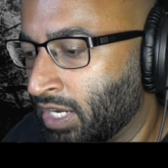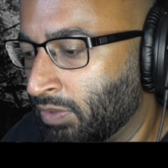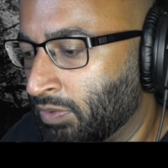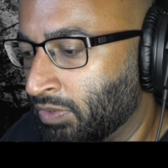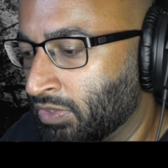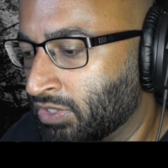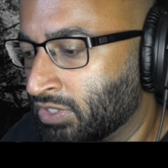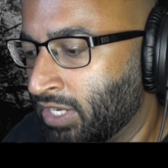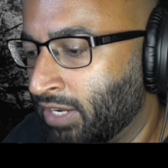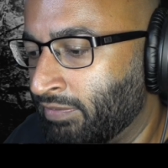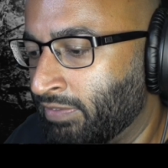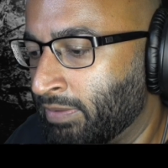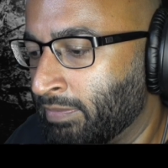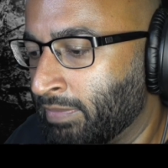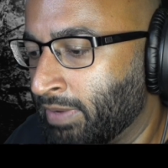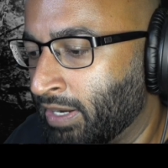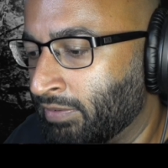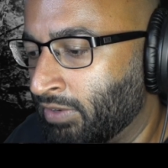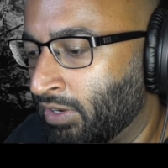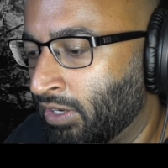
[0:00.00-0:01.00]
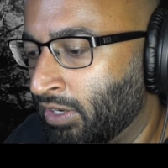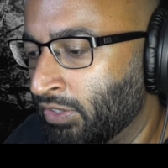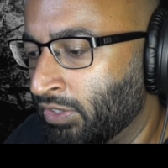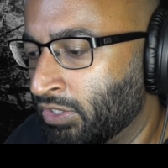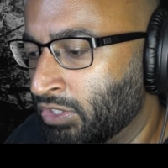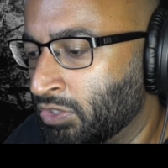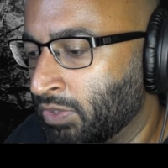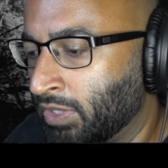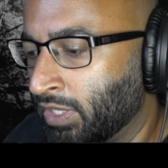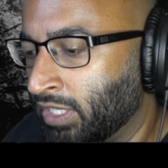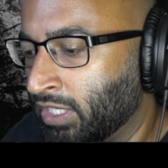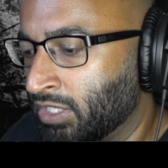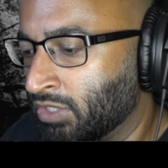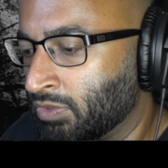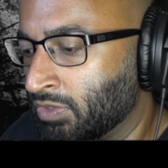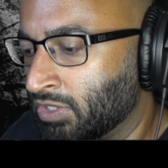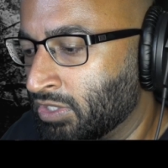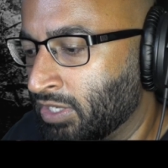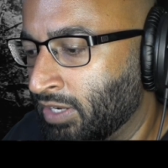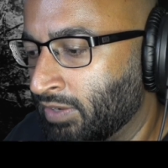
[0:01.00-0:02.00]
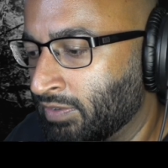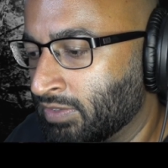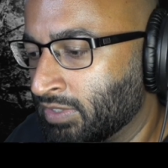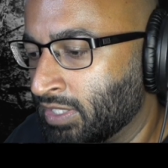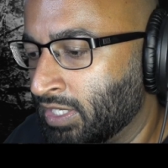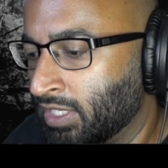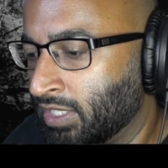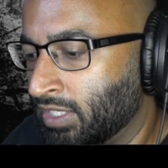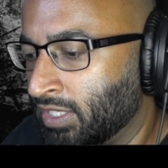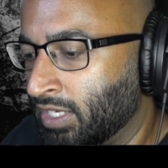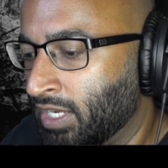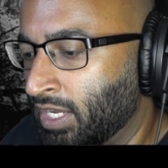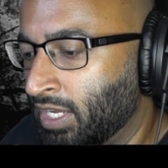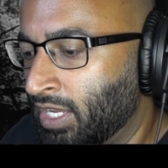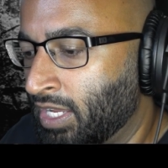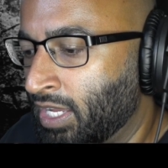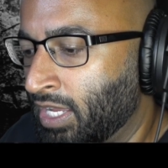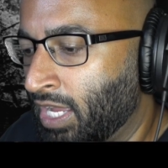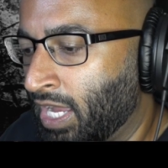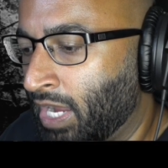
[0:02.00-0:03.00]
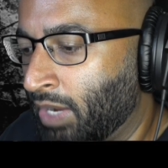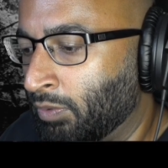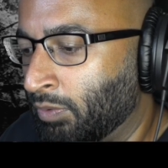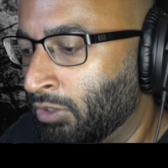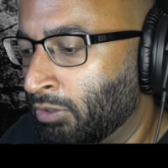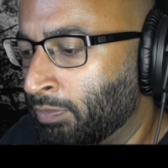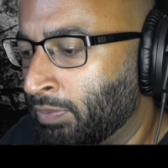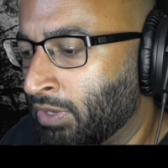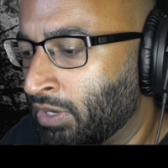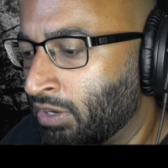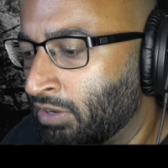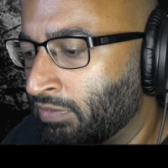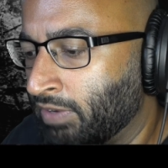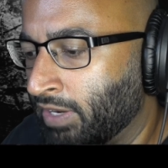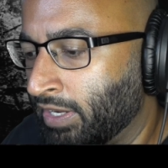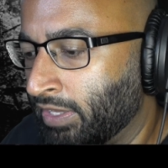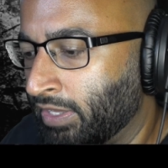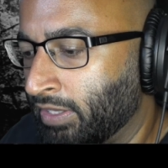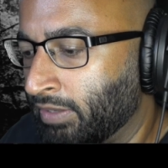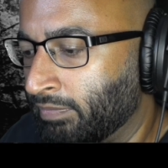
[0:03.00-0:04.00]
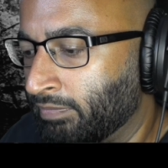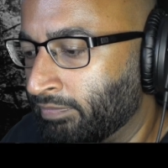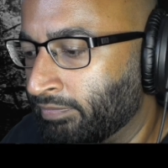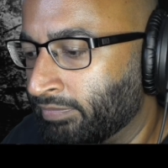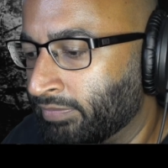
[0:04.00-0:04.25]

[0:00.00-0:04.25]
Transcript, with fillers: I will save them out of all their dwellings which they have sinned. I will purify them.